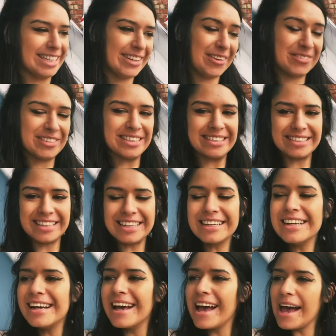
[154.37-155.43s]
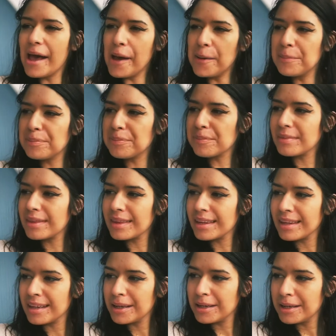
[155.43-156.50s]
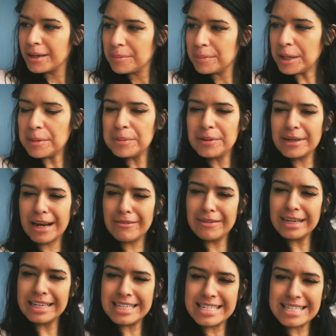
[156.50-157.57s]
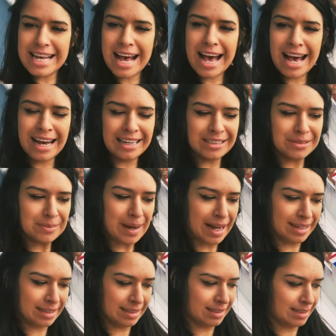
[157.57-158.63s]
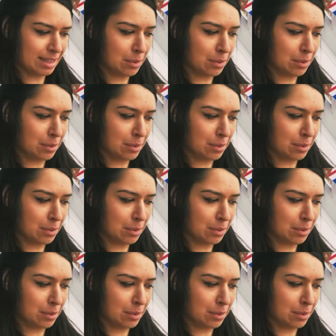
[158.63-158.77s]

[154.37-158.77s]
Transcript: obviously um people get really scared when